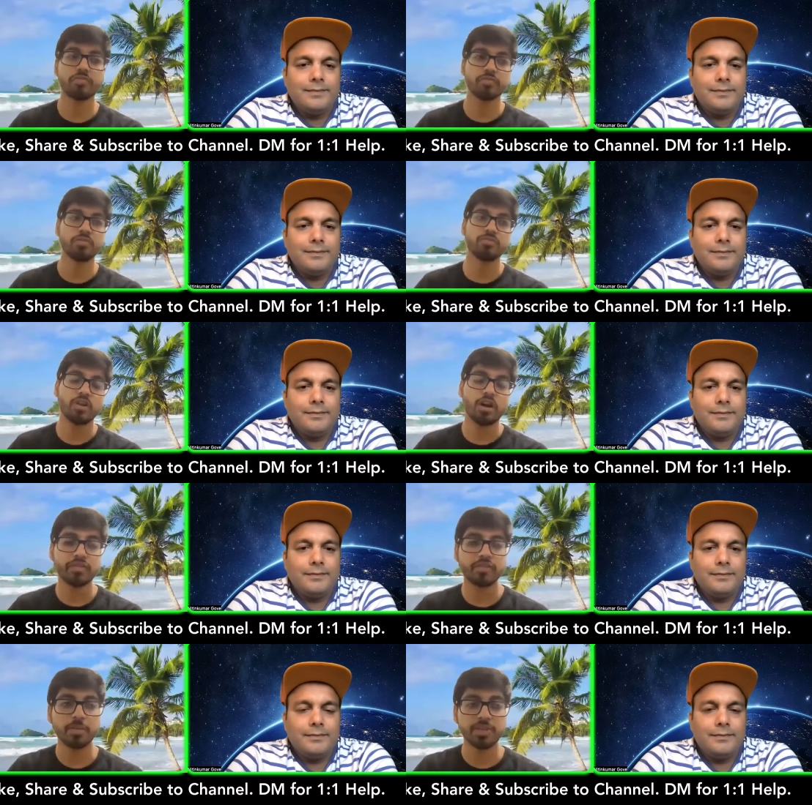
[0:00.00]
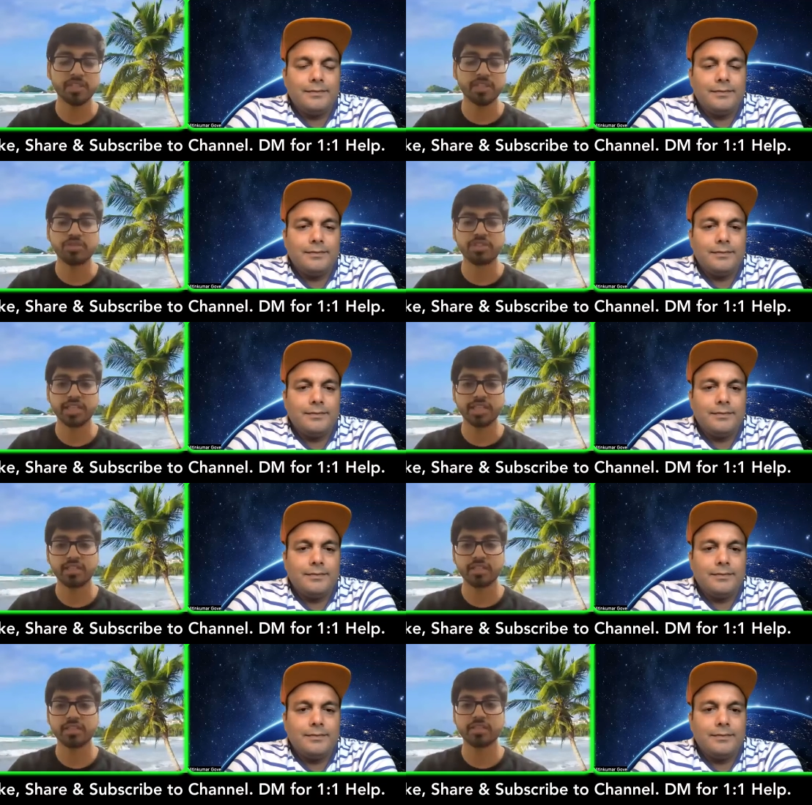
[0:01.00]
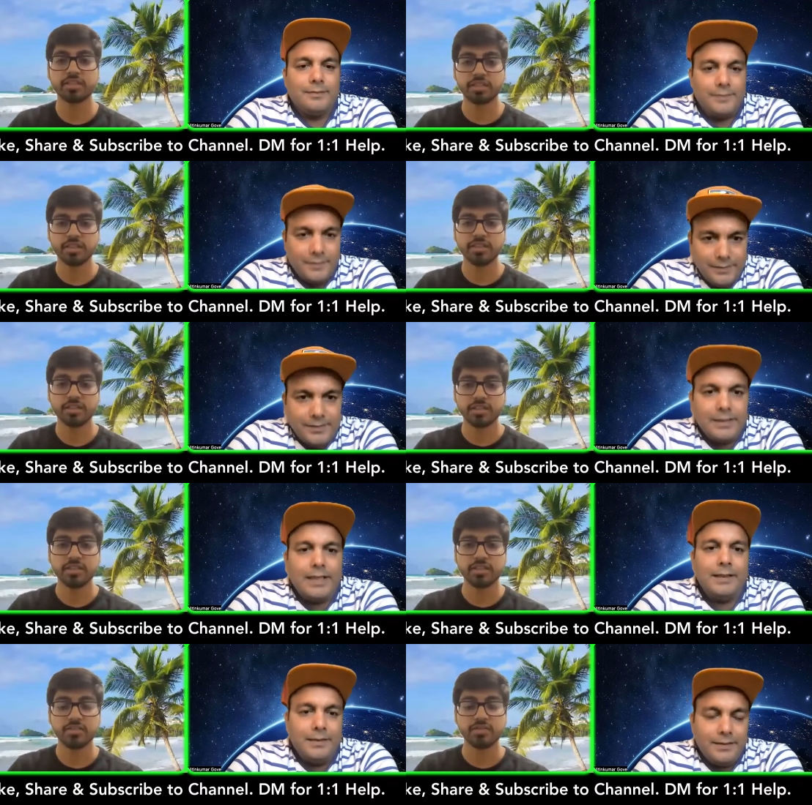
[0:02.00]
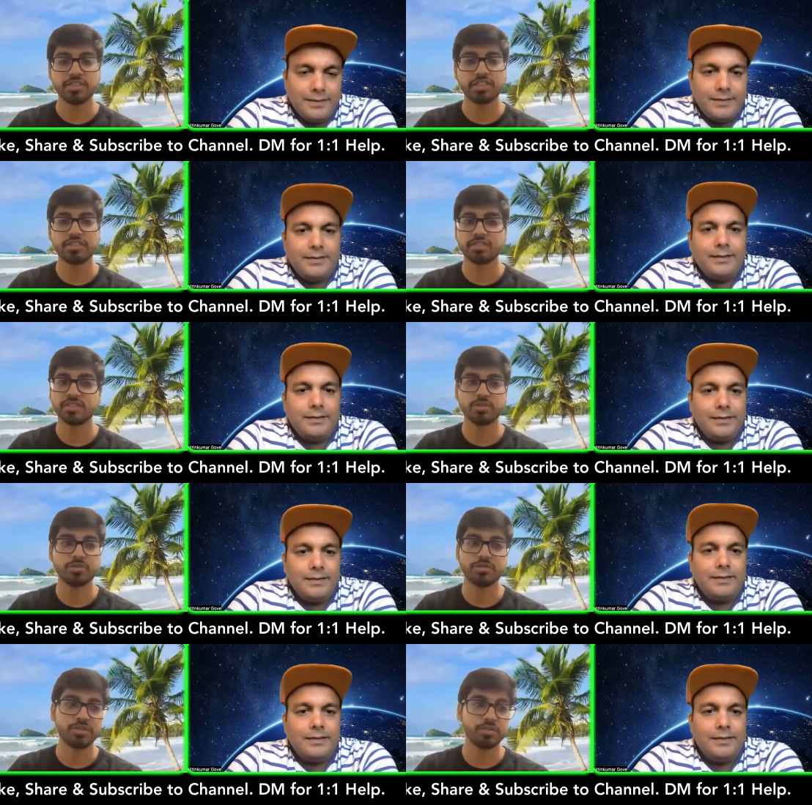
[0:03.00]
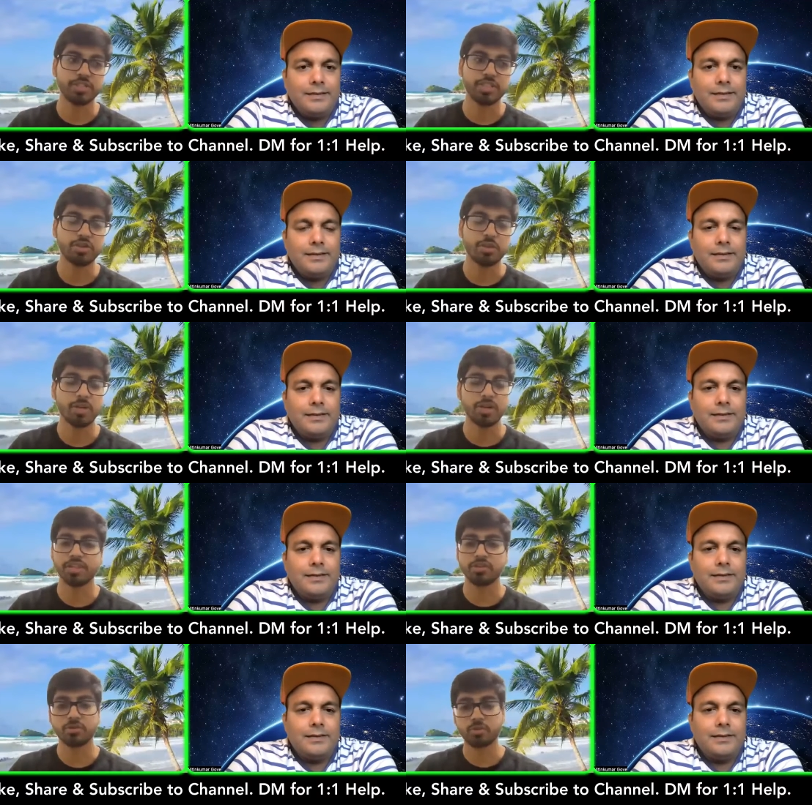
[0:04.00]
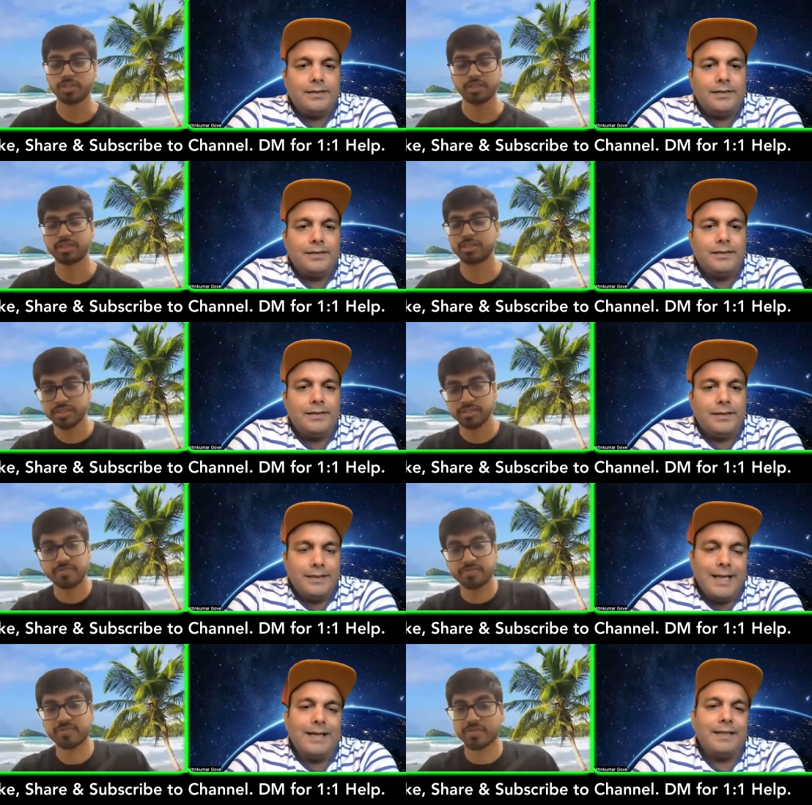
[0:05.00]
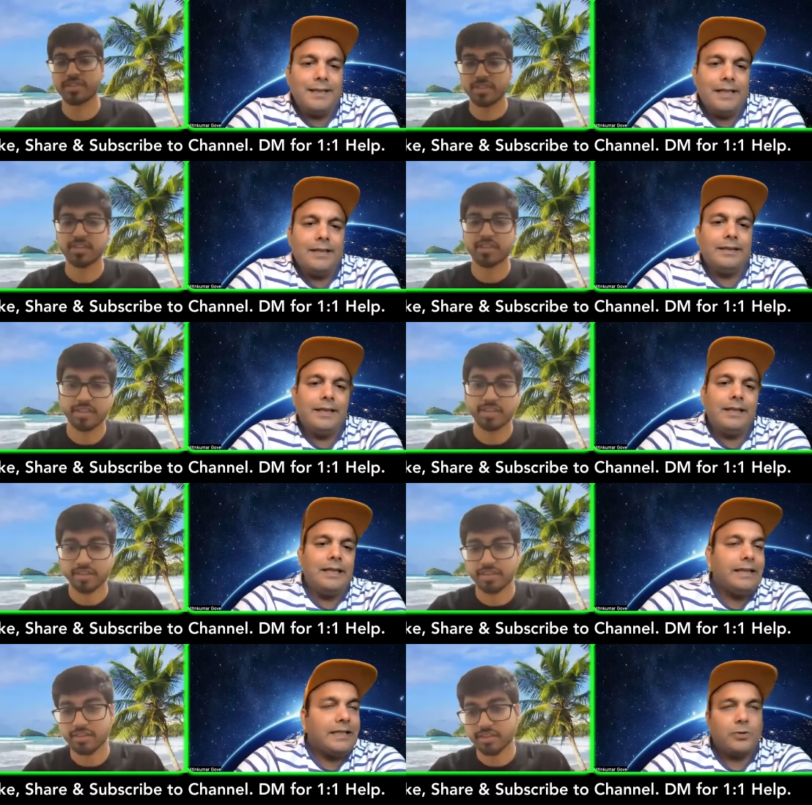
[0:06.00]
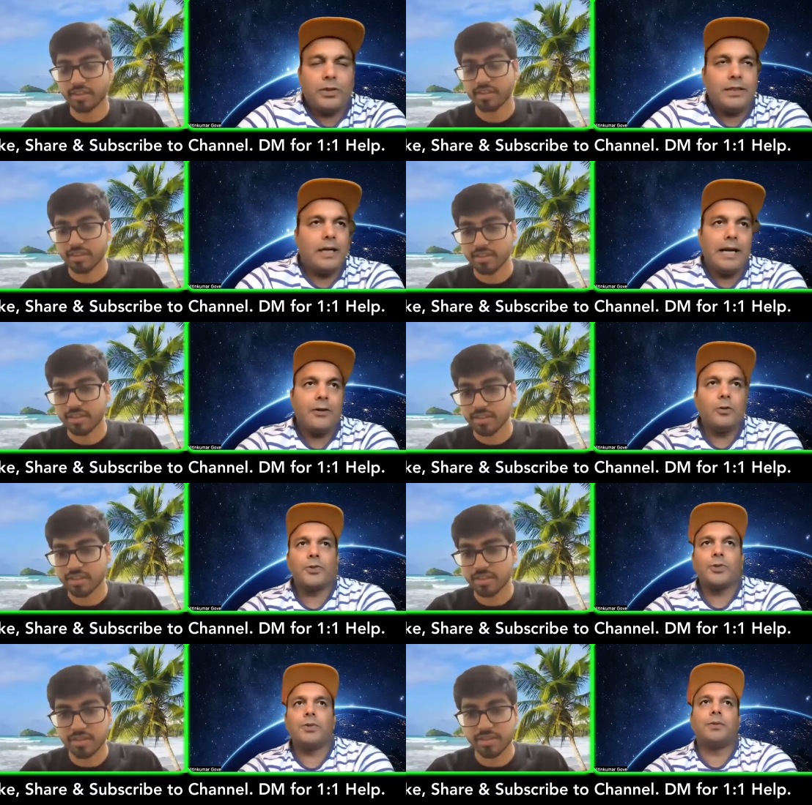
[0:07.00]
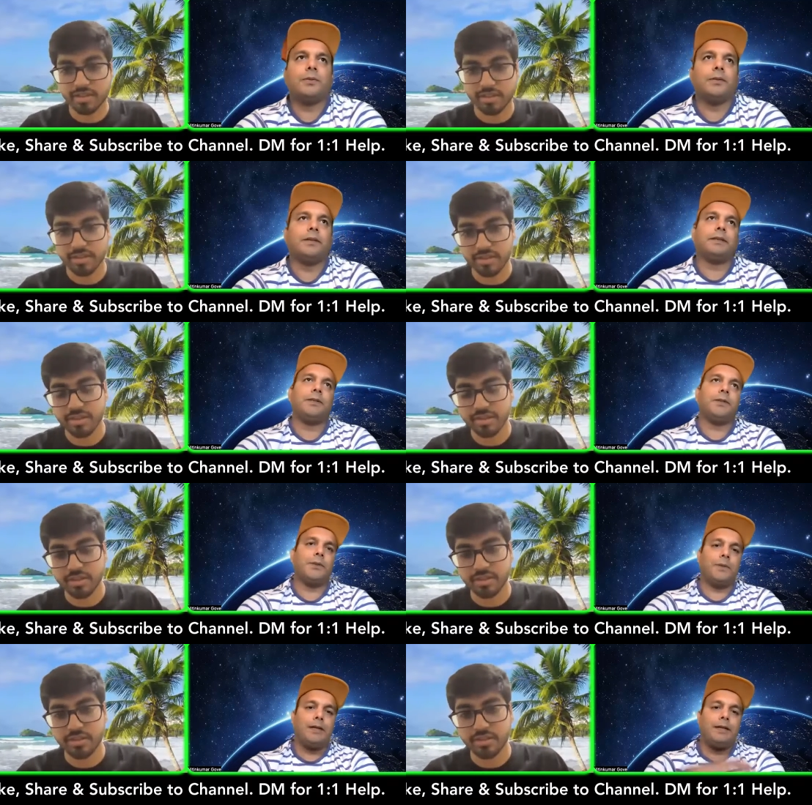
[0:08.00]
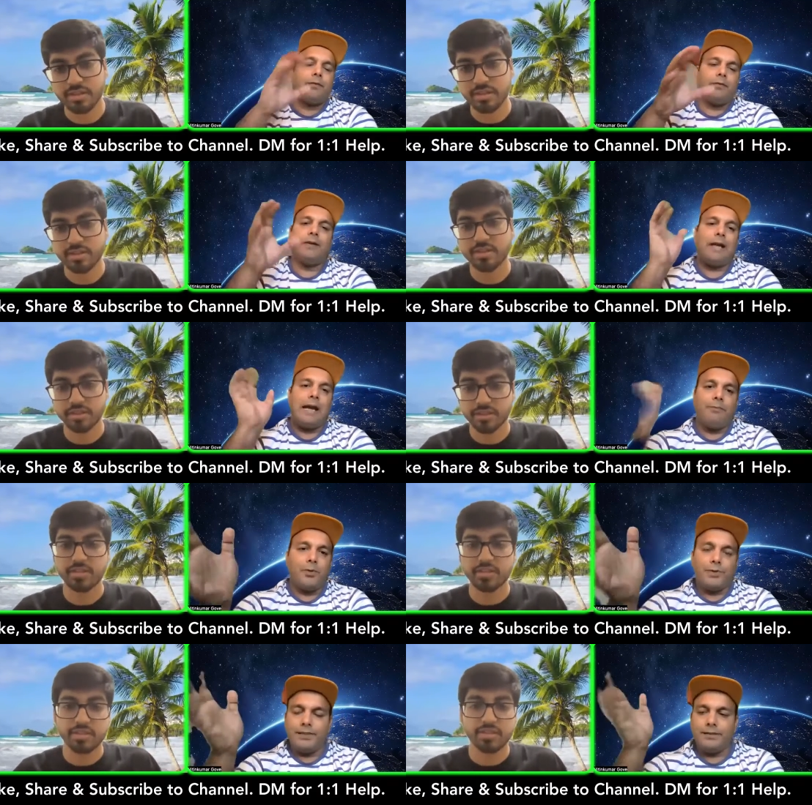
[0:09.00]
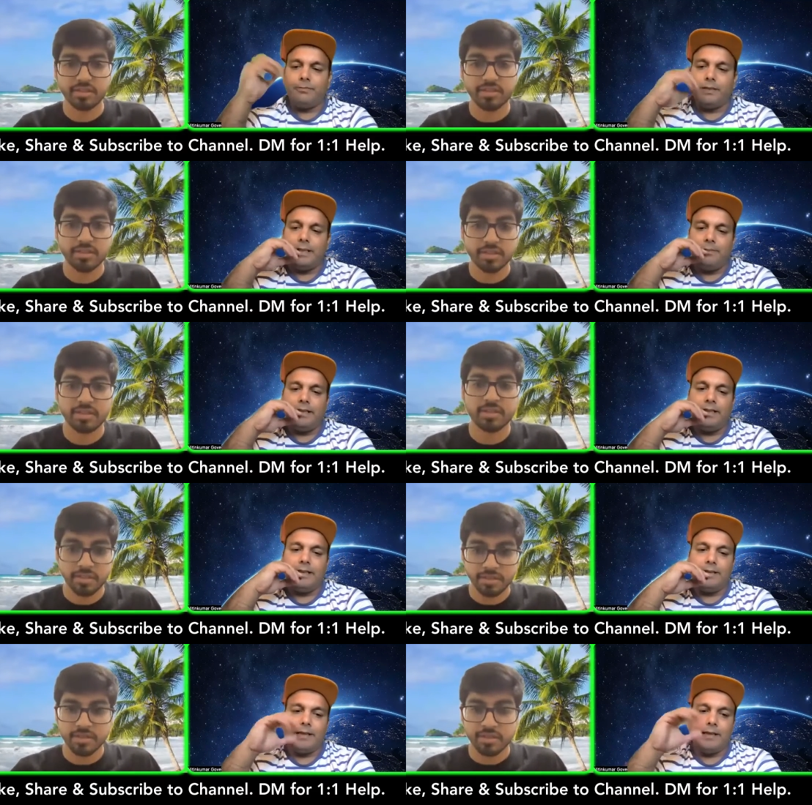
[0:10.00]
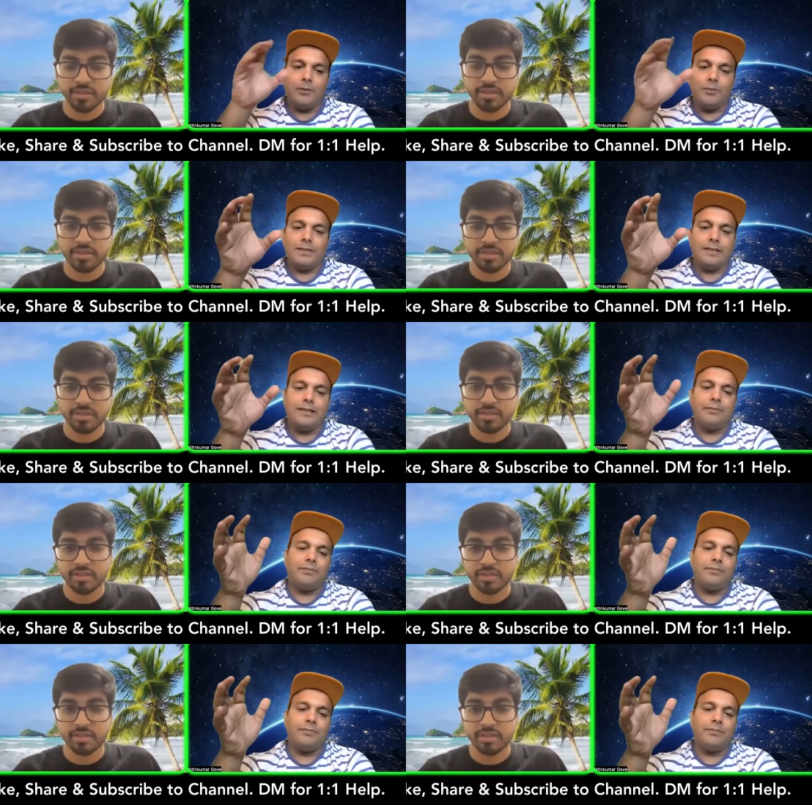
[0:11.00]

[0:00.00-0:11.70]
Speaker 1: of lot of companies outside right you you need to apply on your own
Speaker 2: yeah yeah yeah and that's what i also uh, you know whenever i am coaching someone i'm telling i always tell